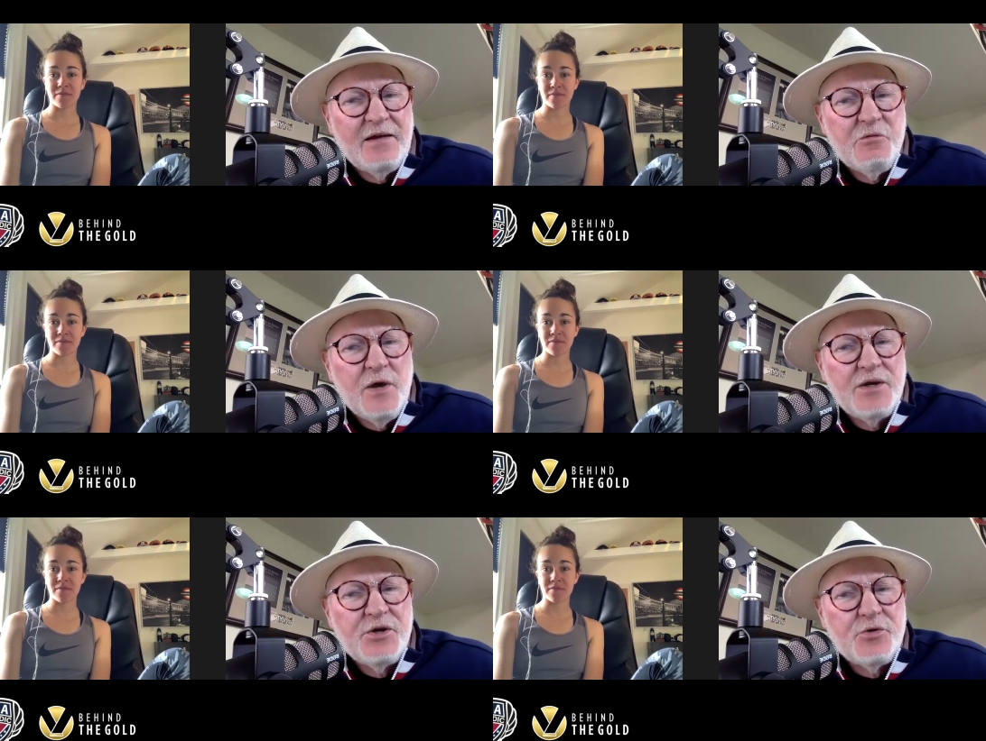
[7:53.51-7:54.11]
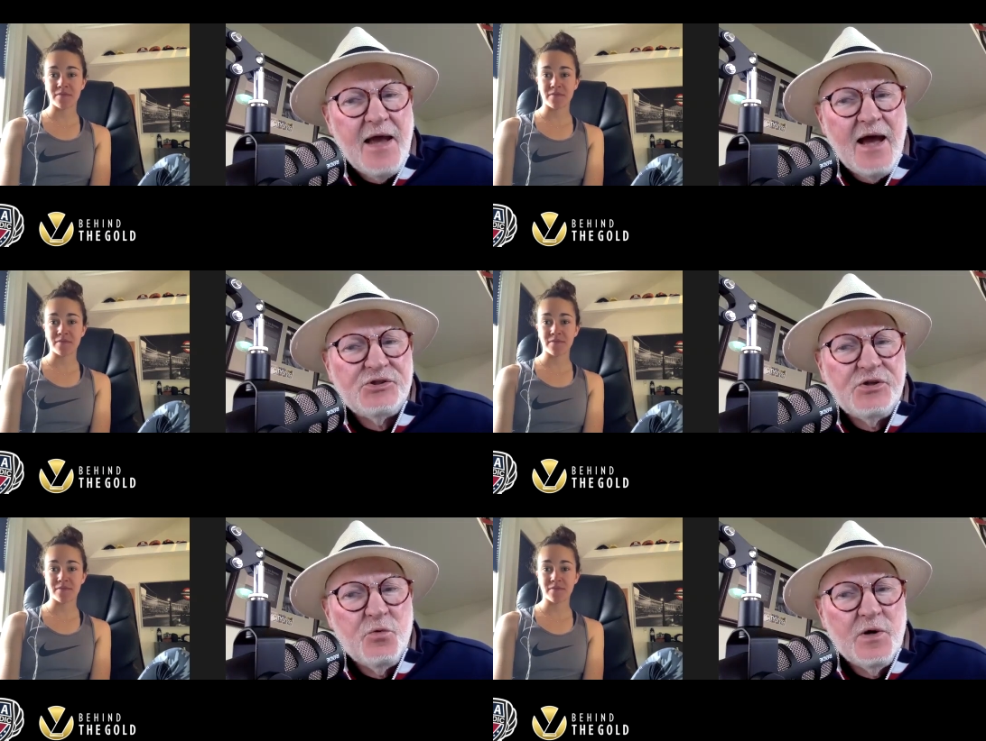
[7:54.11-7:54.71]
Speaker 1: and what your
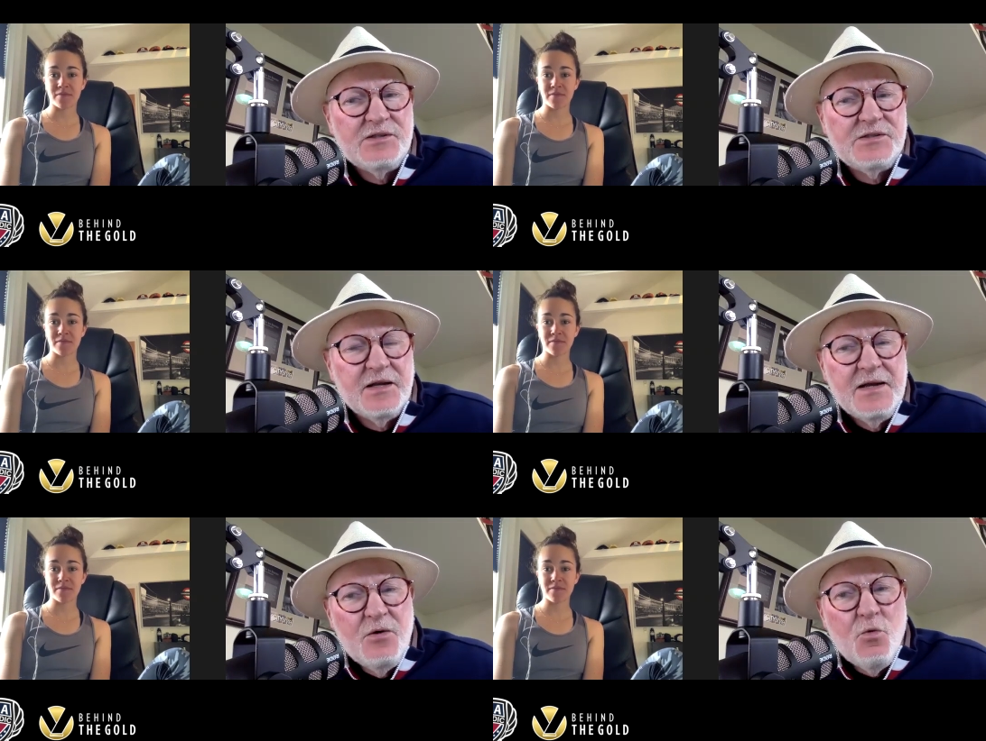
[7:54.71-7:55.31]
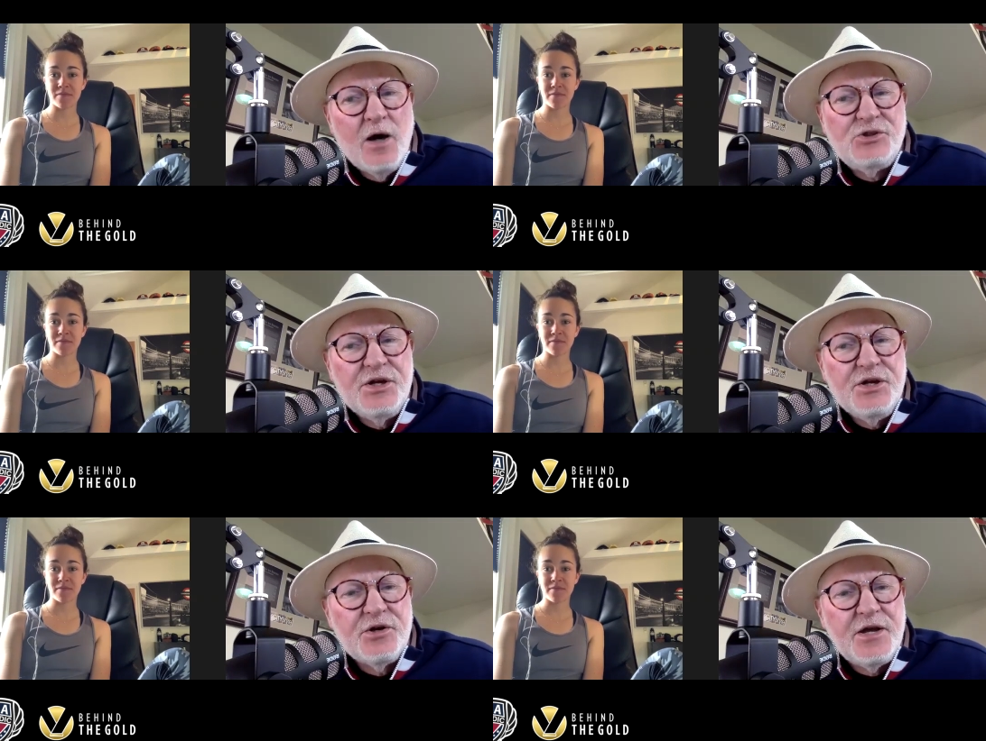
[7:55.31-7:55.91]
reaction was that watching
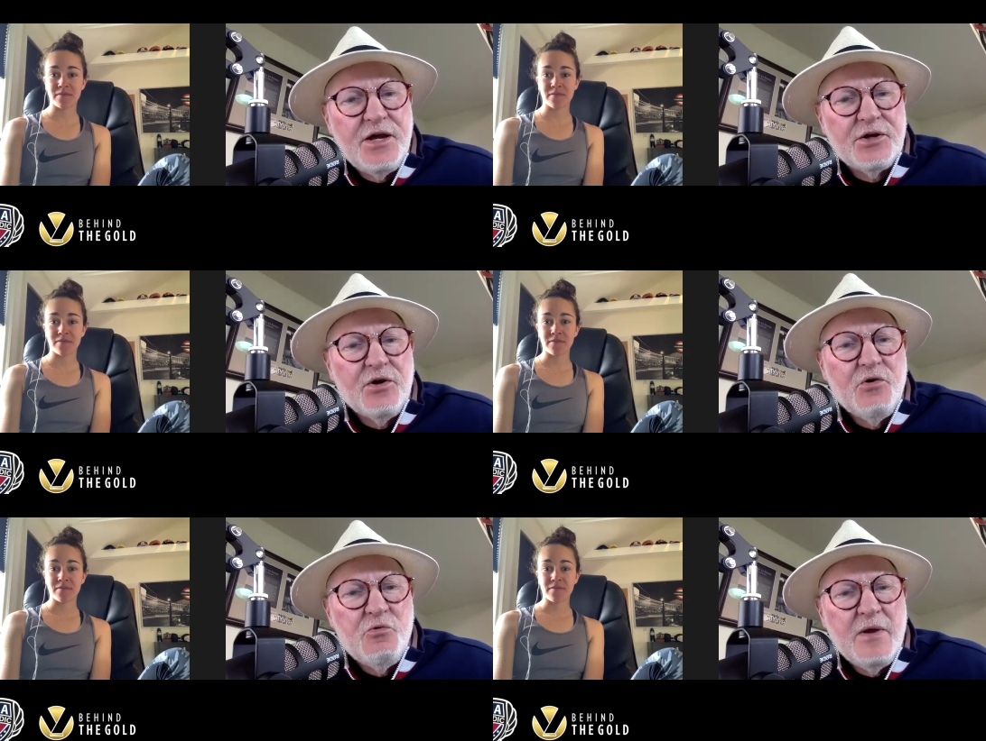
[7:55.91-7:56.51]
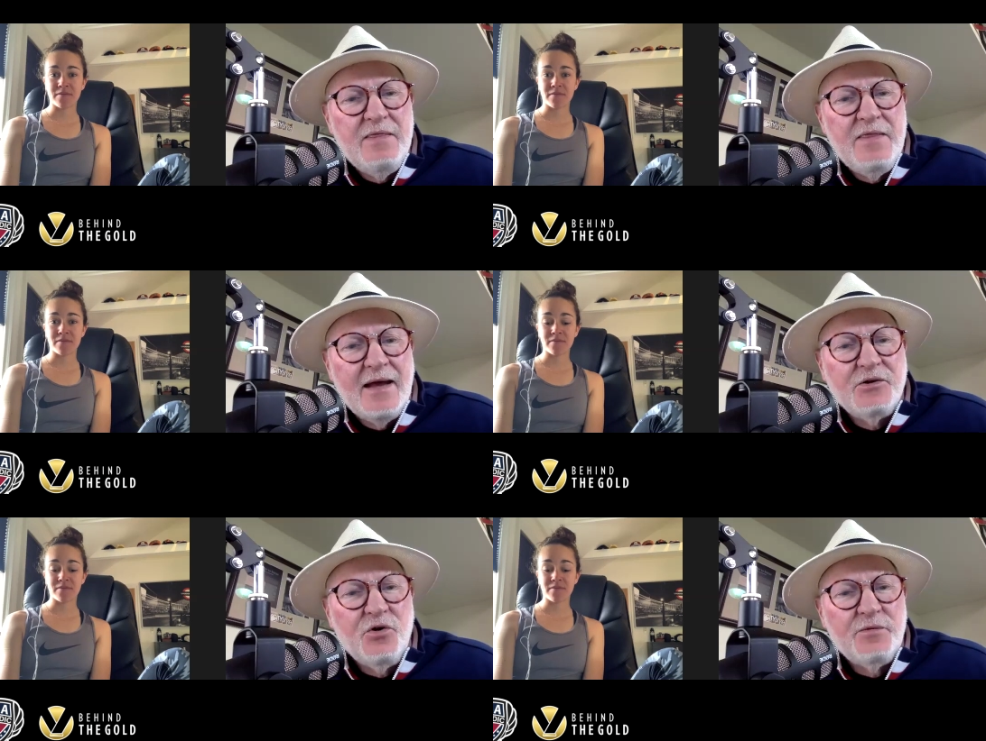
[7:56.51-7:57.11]
your hero win
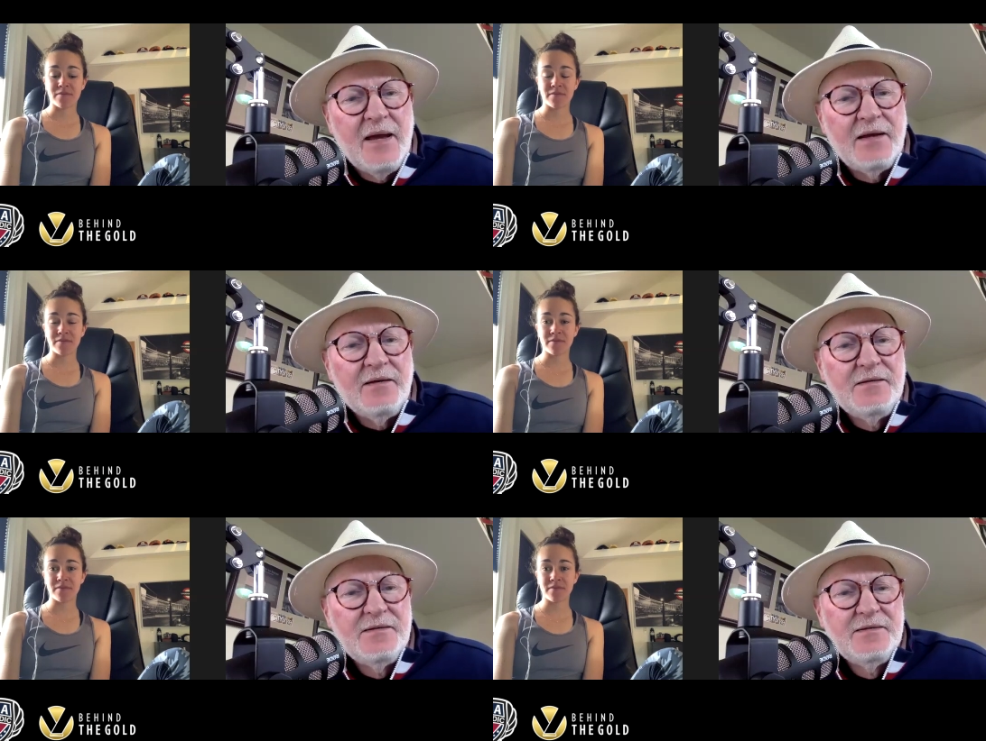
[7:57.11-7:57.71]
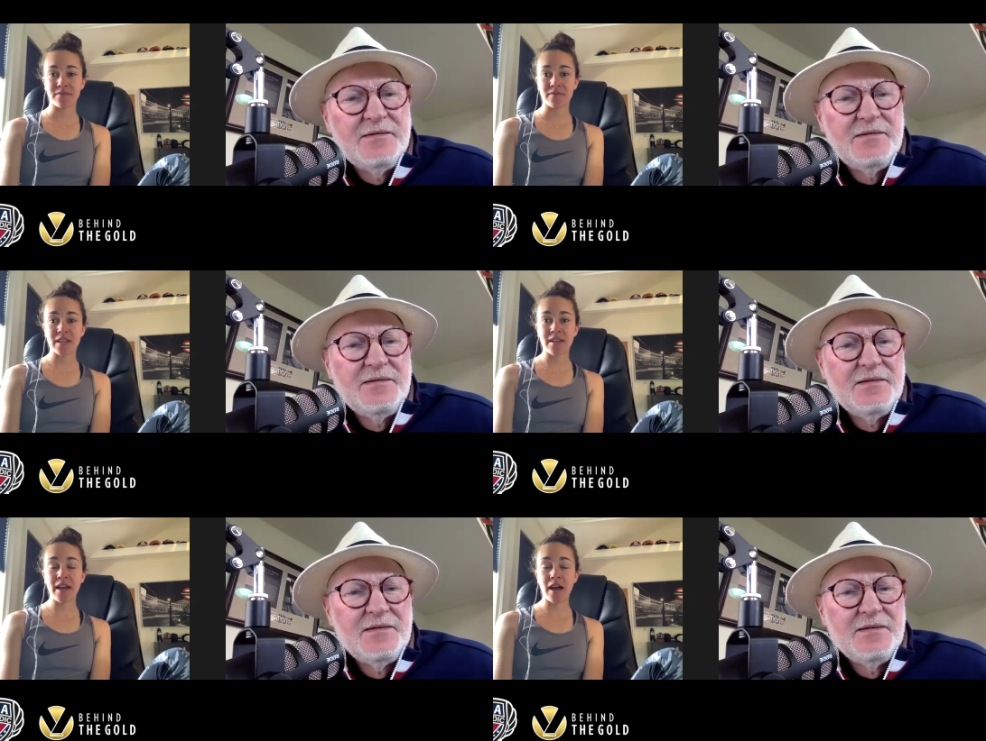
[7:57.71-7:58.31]
that gold medal?
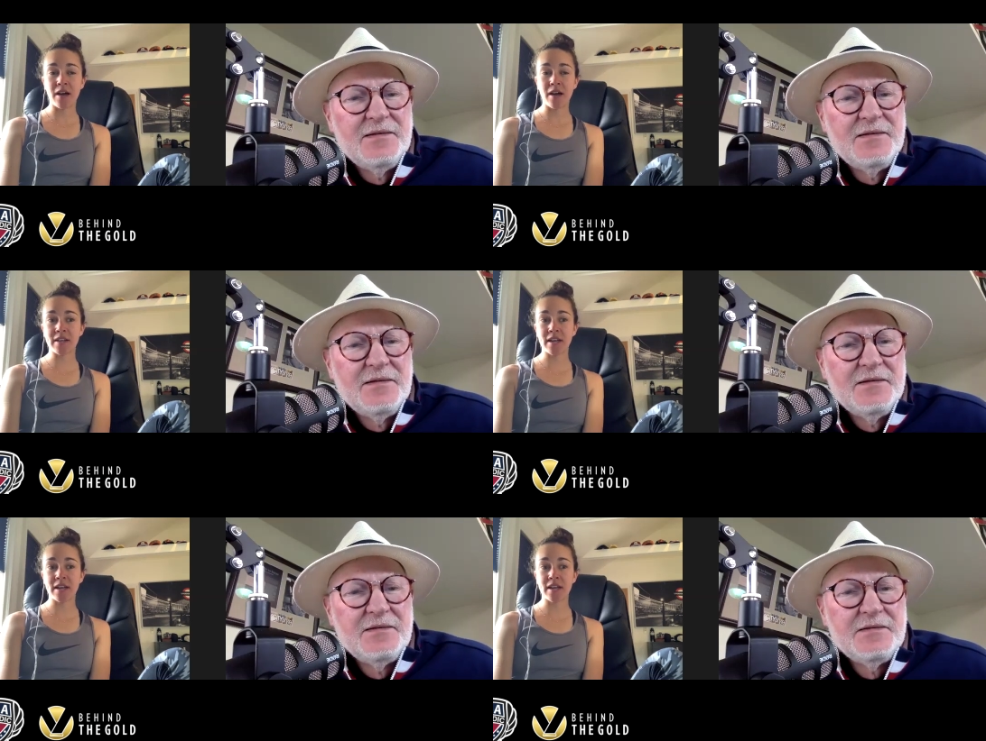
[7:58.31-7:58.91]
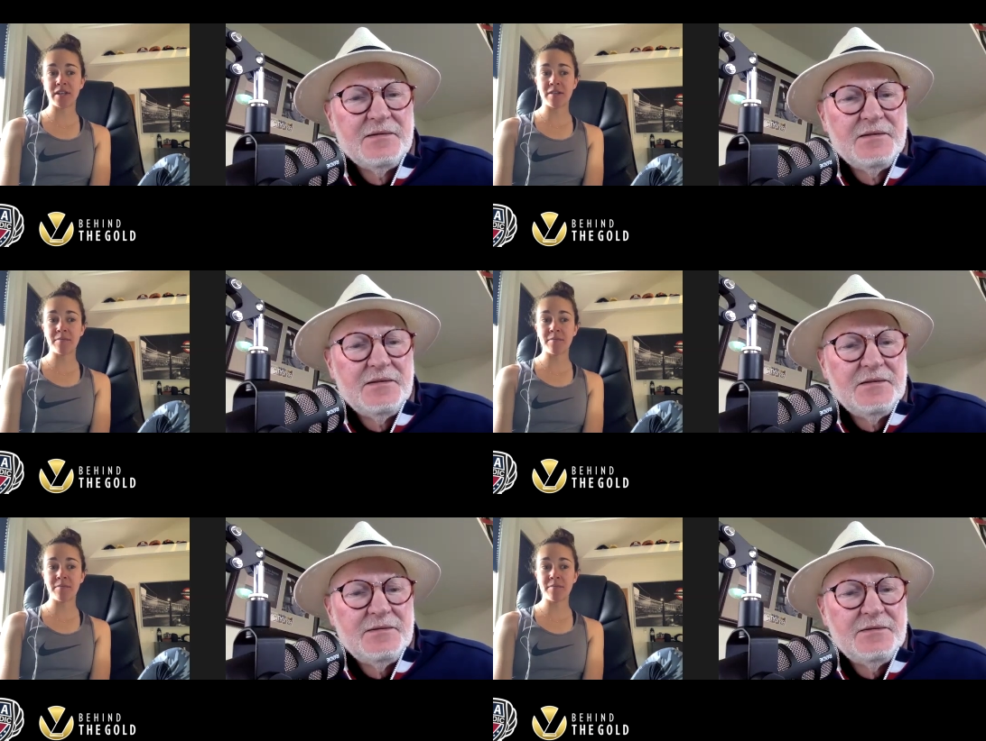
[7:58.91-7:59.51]
Speaker 2: Yeah, I was actually
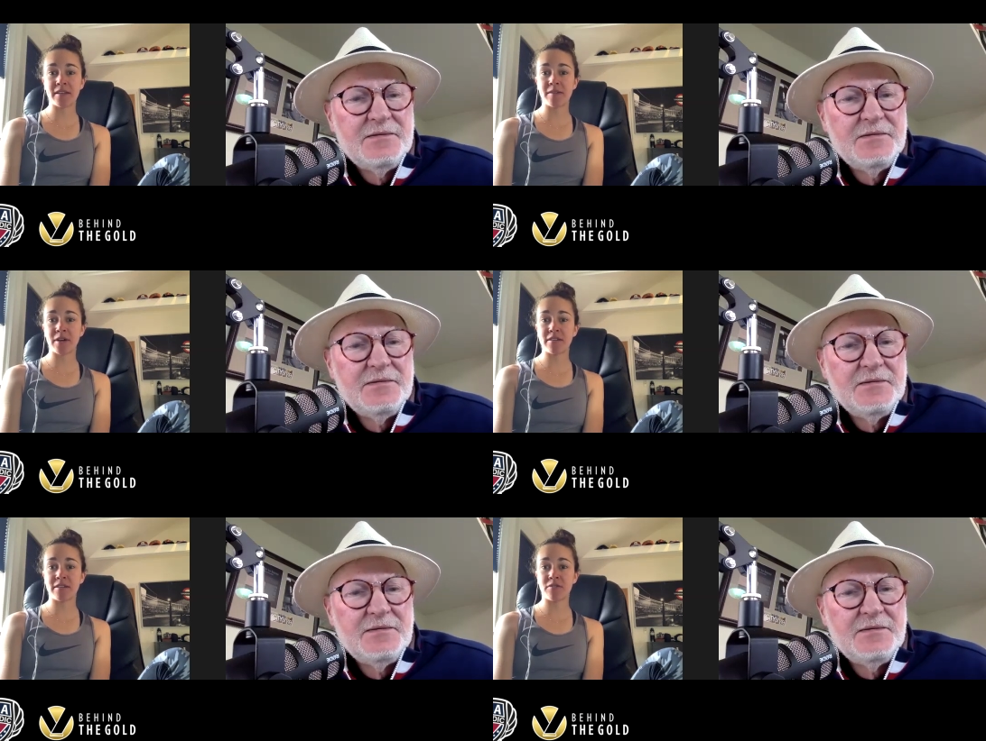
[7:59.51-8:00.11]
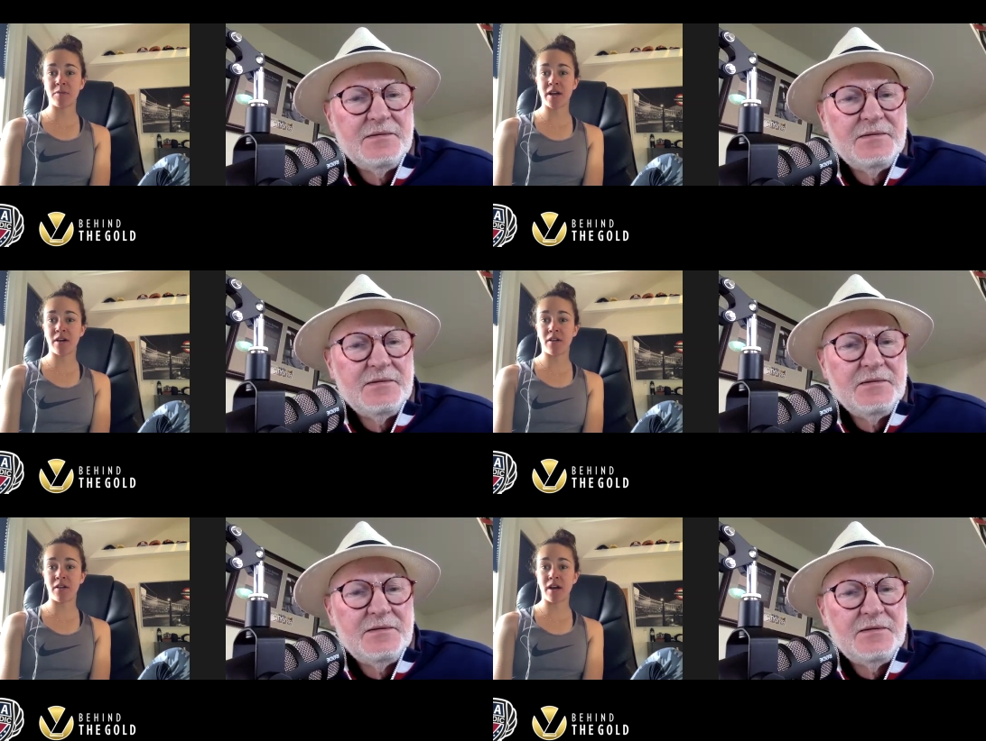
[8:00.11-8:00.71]
competing in Liberec as
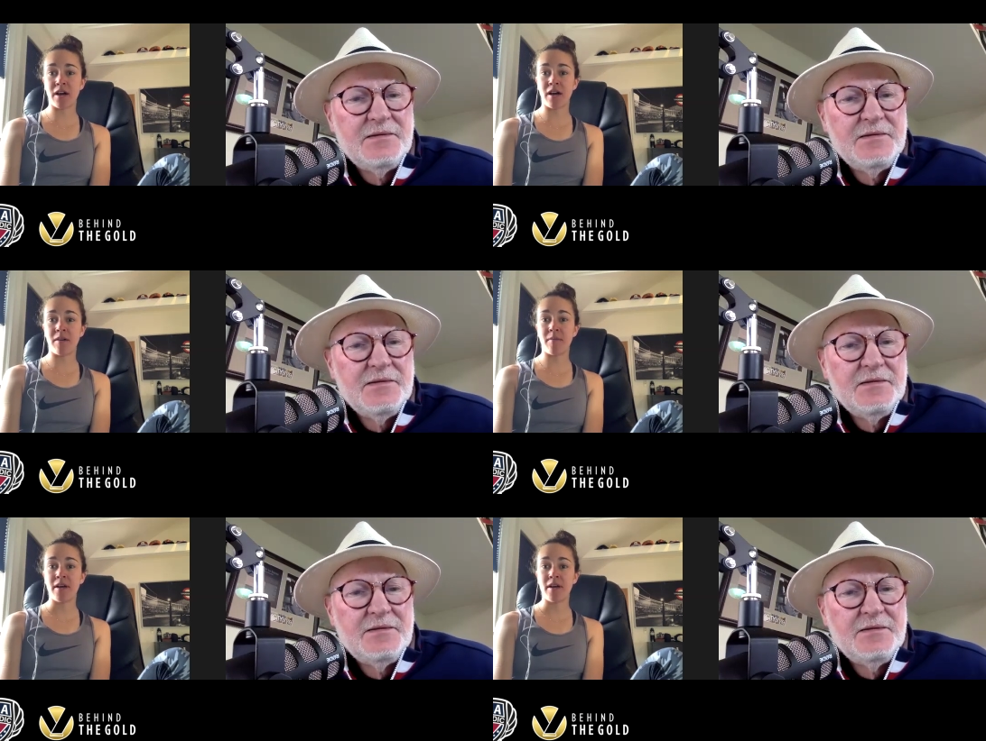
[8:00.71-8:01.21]
well. Um,